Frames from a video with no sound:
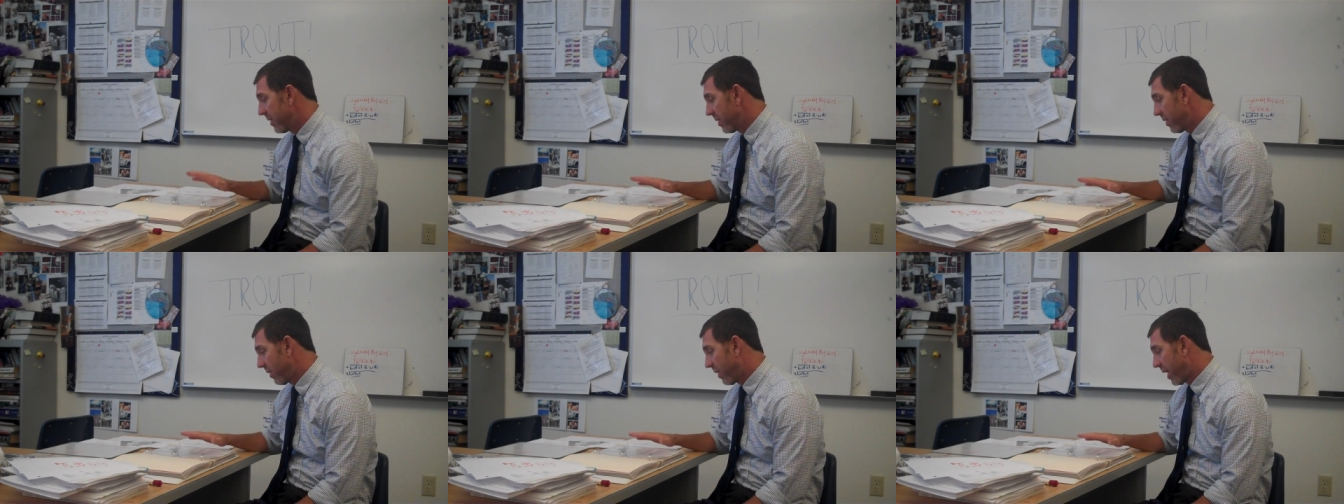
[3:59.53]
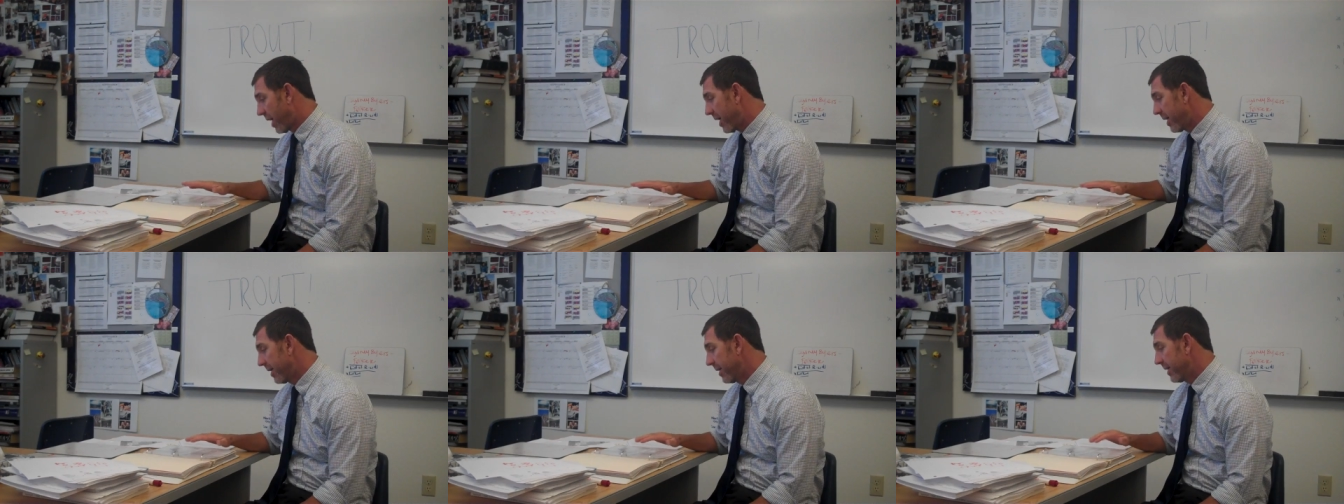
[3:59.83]

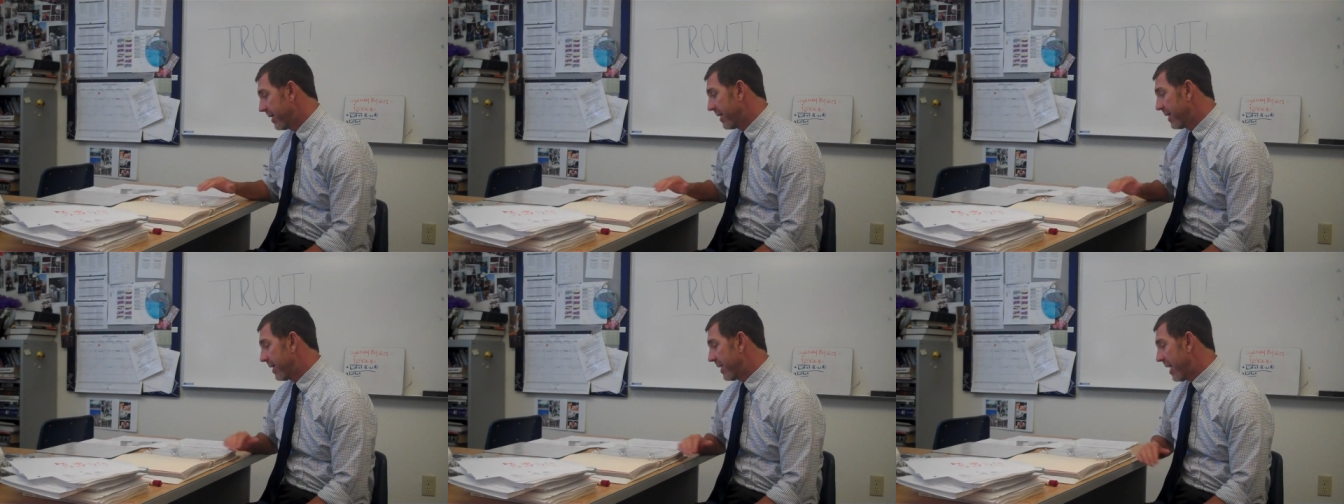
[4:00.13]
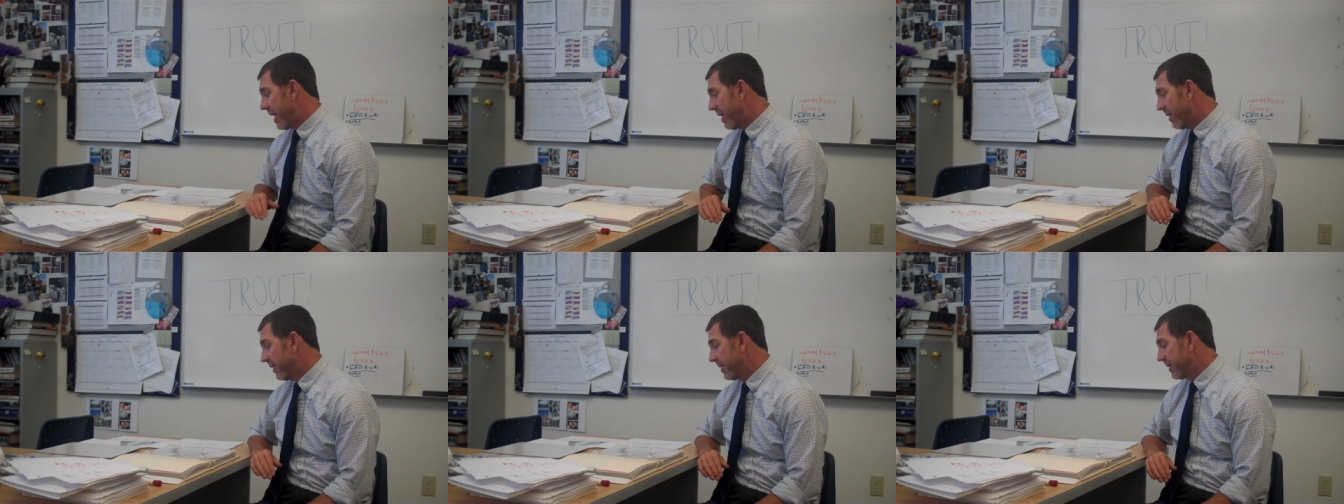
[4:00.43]
Okay,
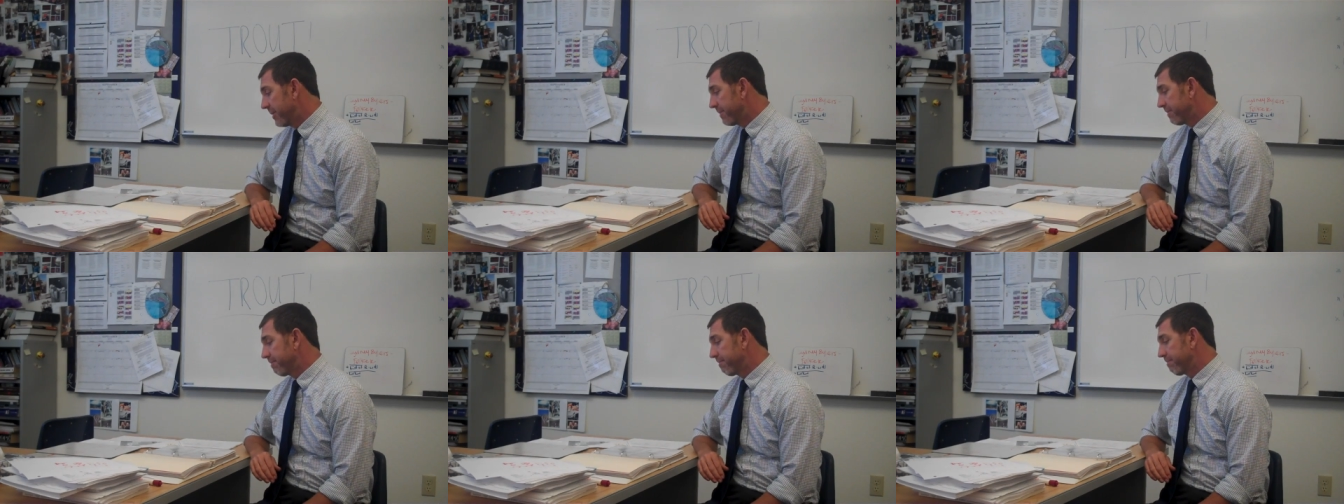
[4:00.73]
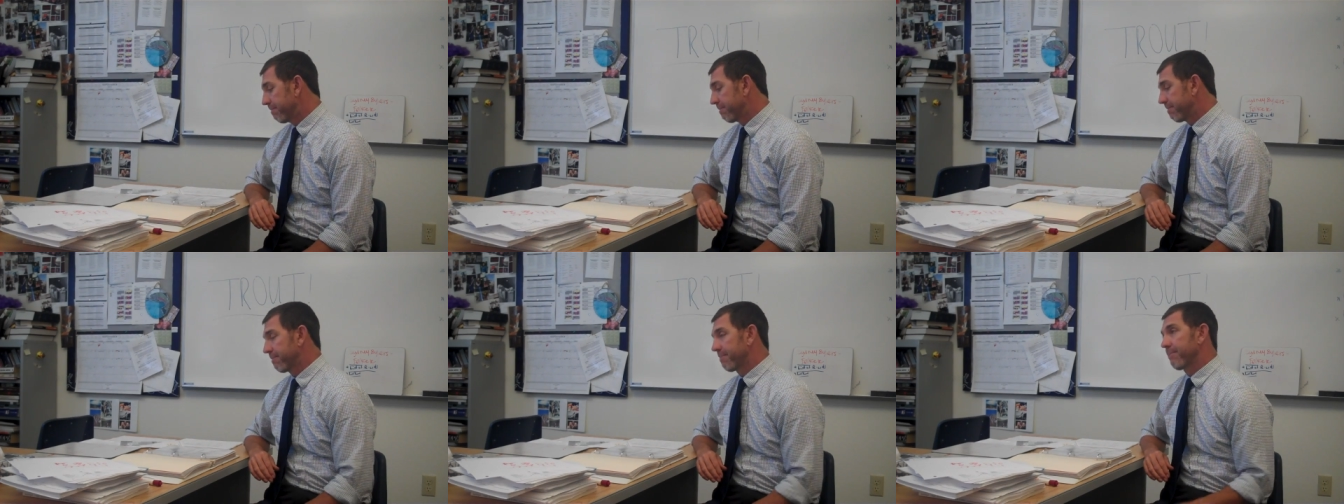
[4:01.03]
now
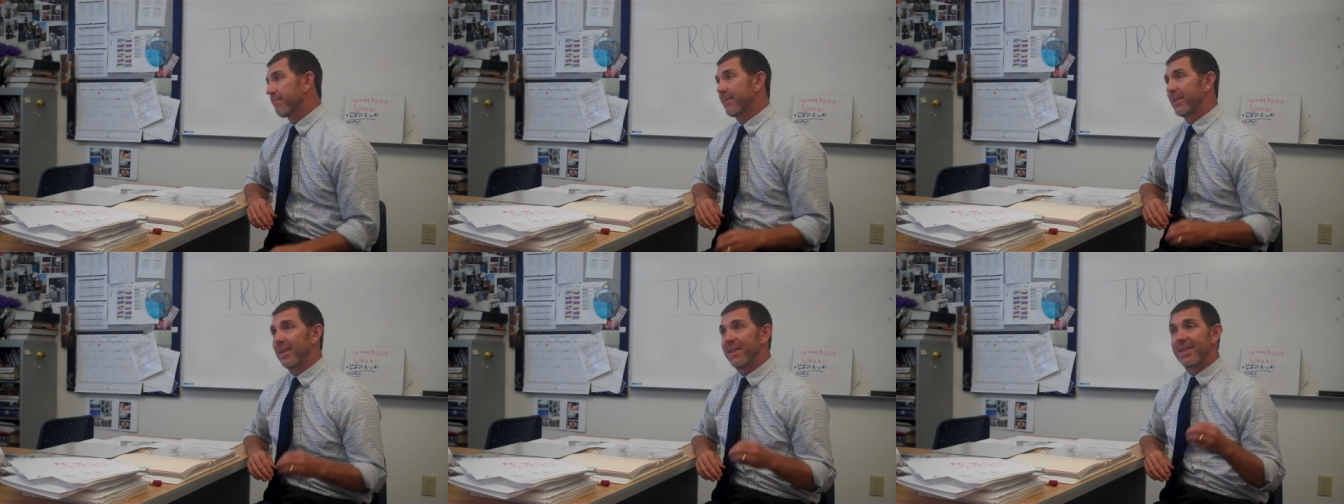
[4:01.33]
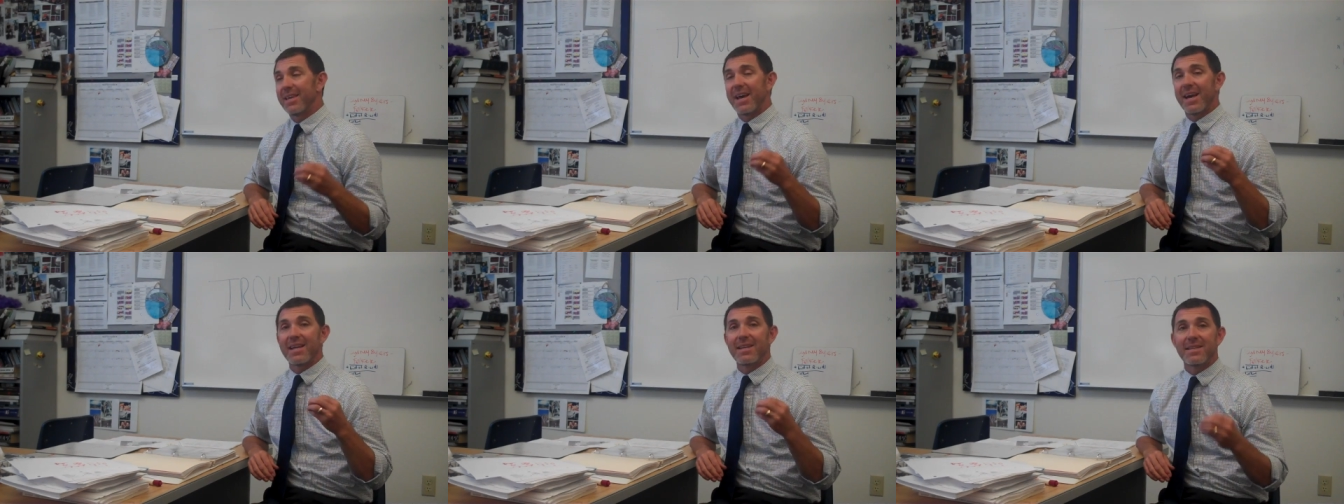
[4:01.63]

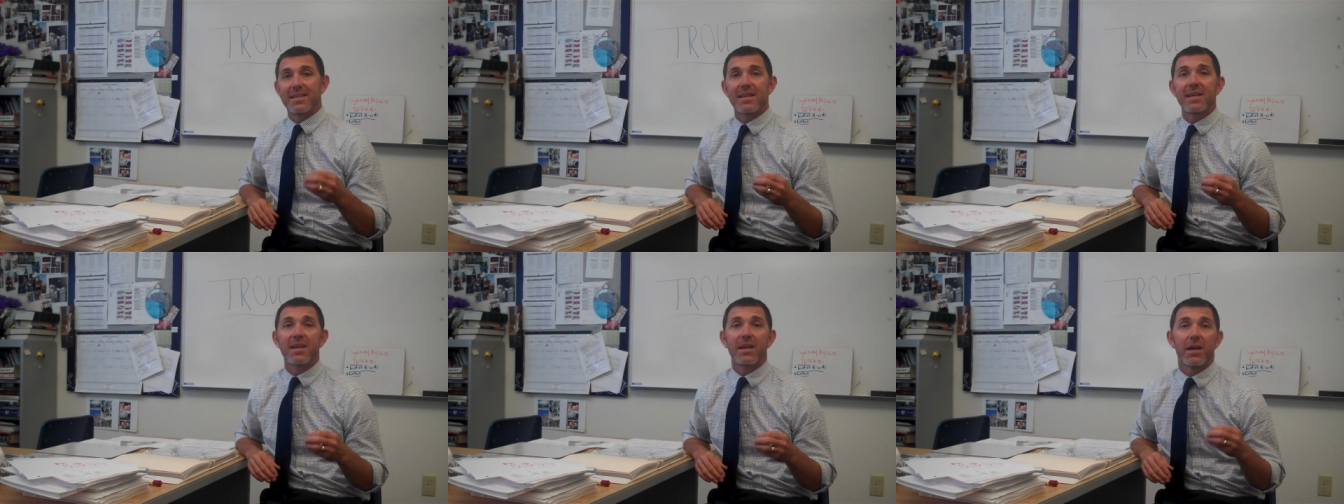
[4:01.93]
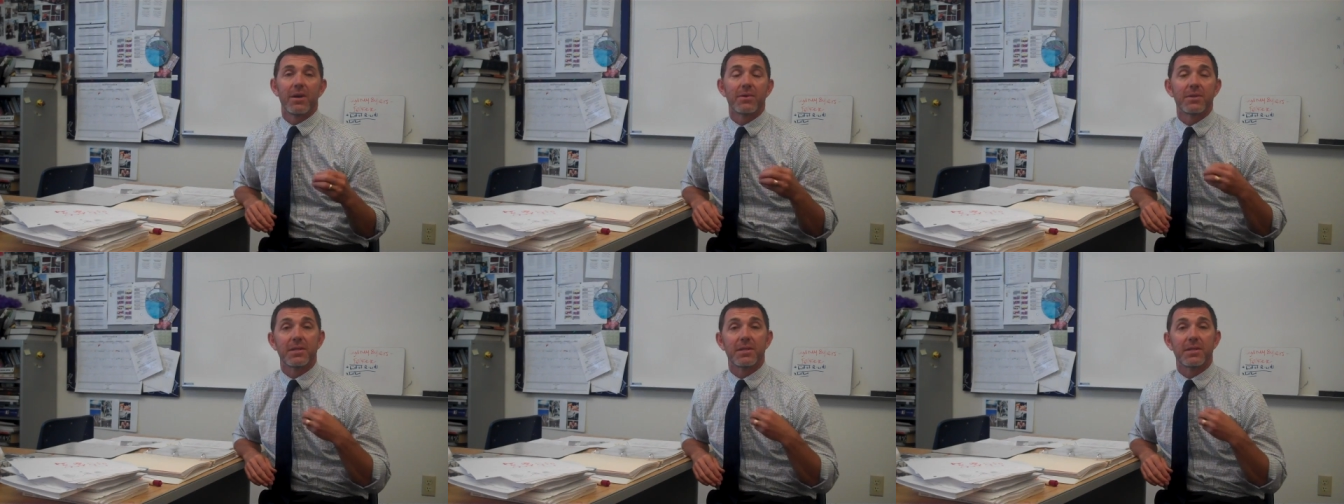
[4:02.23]
the idea here